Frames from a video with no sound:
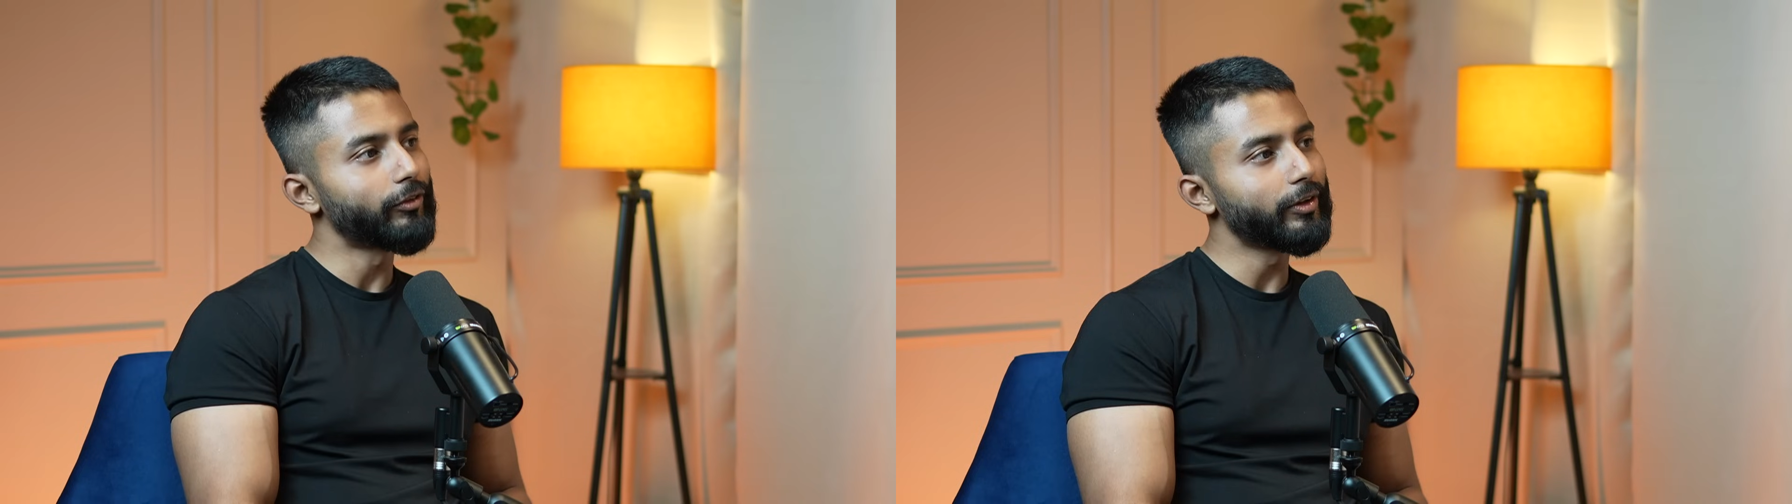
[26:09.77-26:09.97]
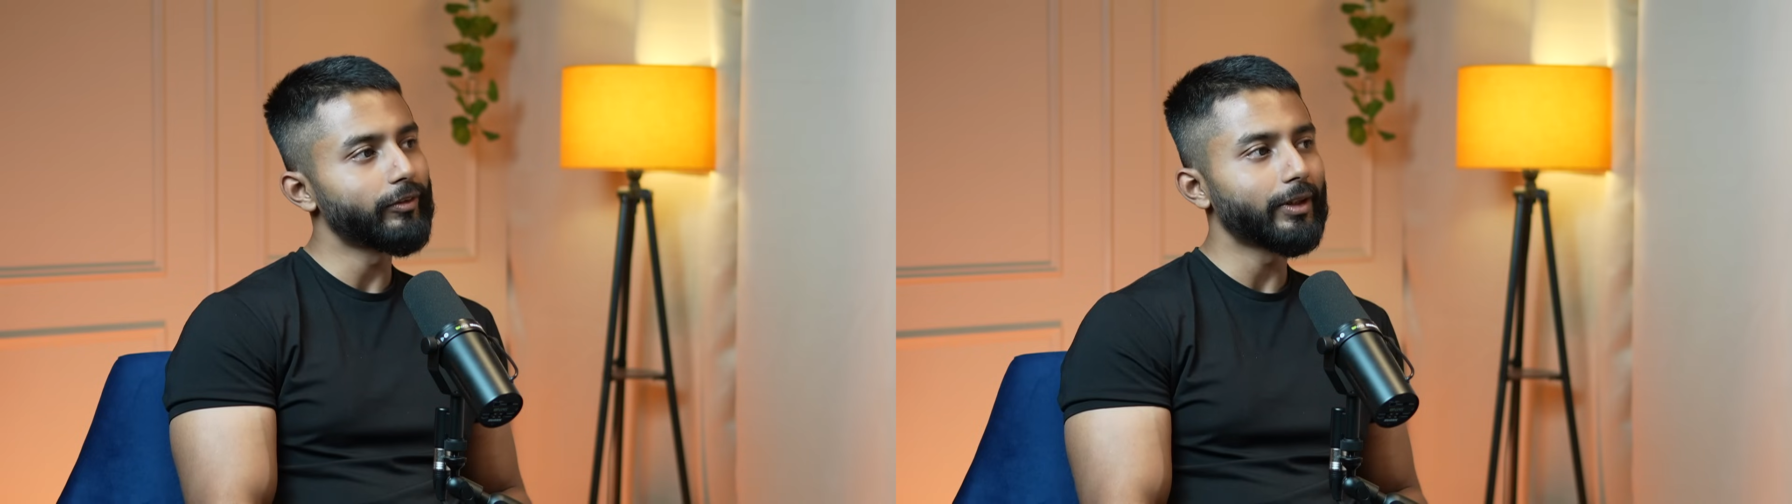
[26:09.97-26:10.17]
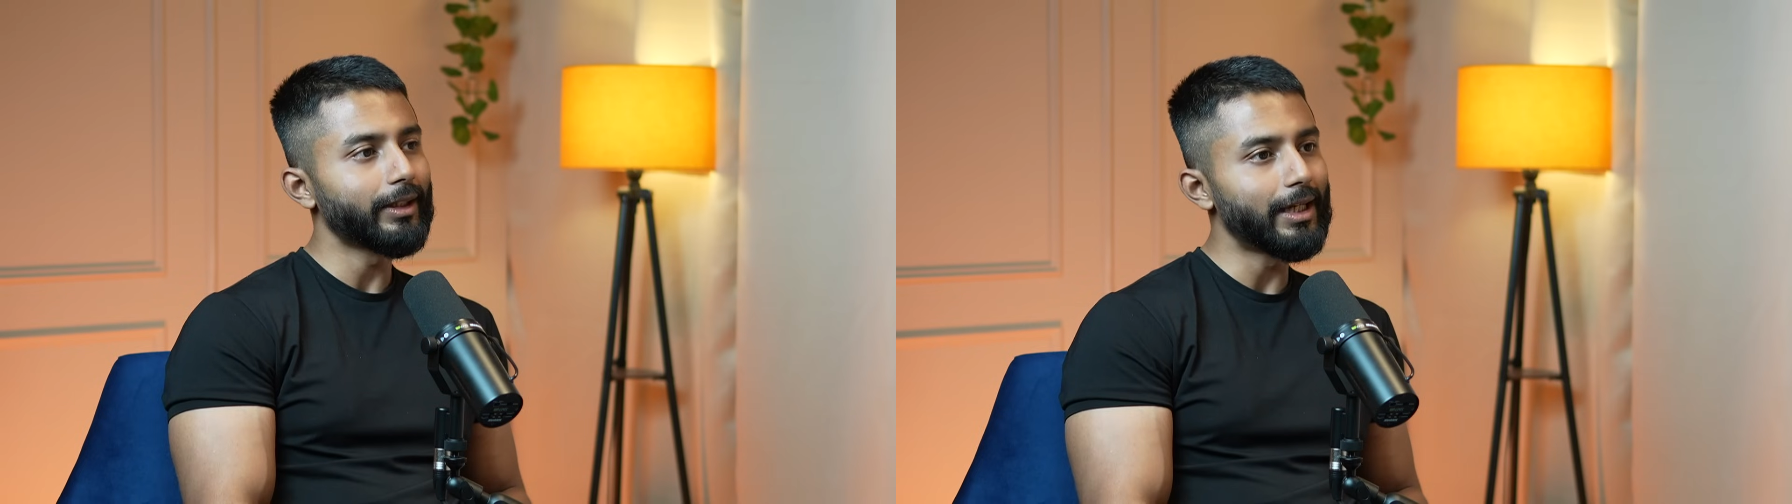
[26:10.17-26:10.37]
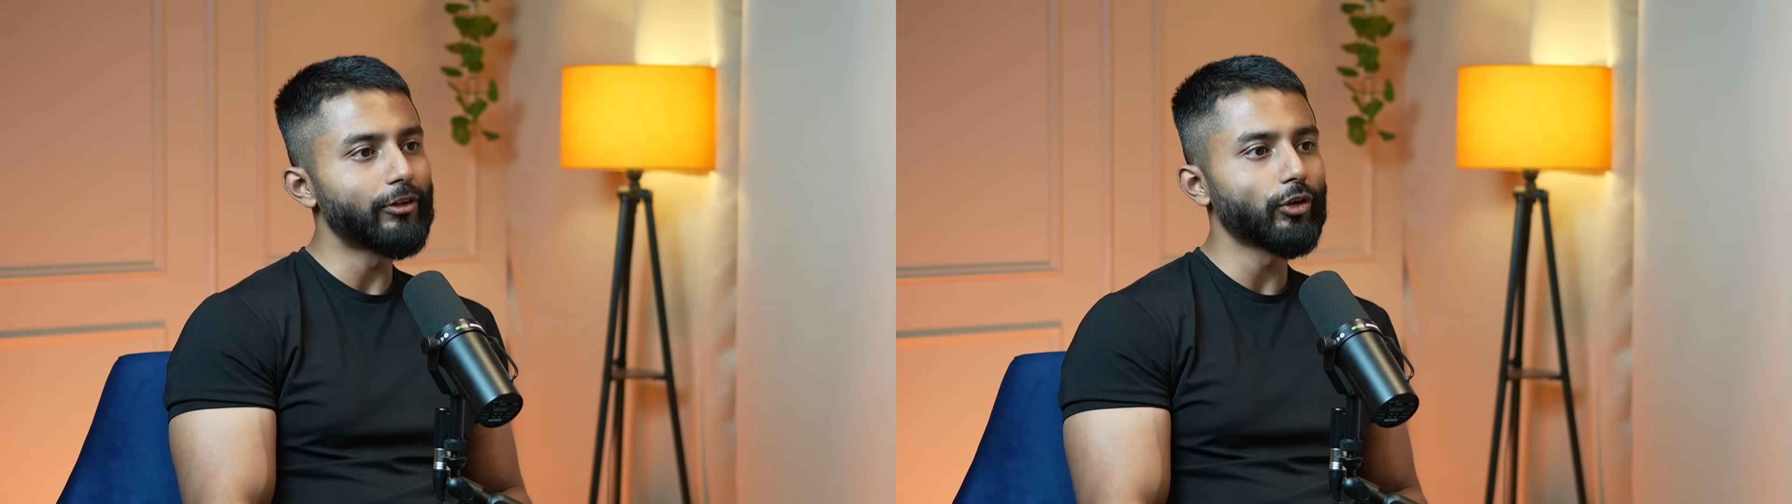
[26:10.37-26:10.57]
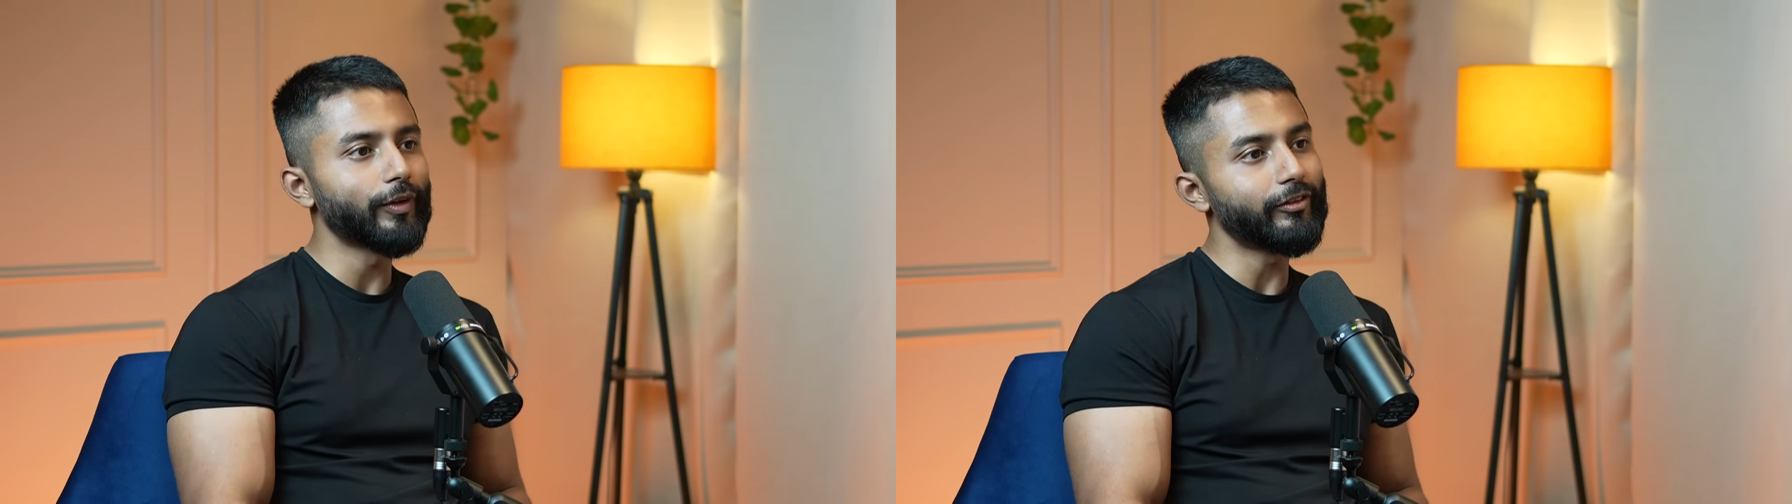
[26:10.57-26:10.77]
a
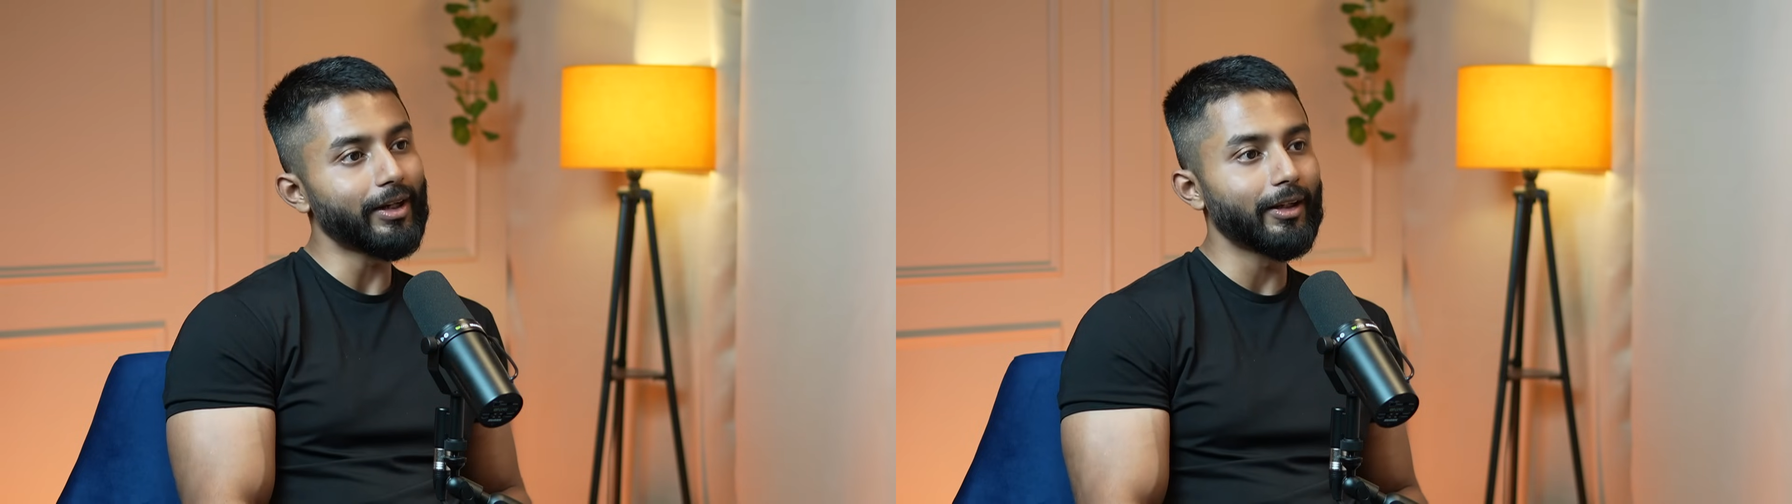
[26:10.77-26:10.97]
case of a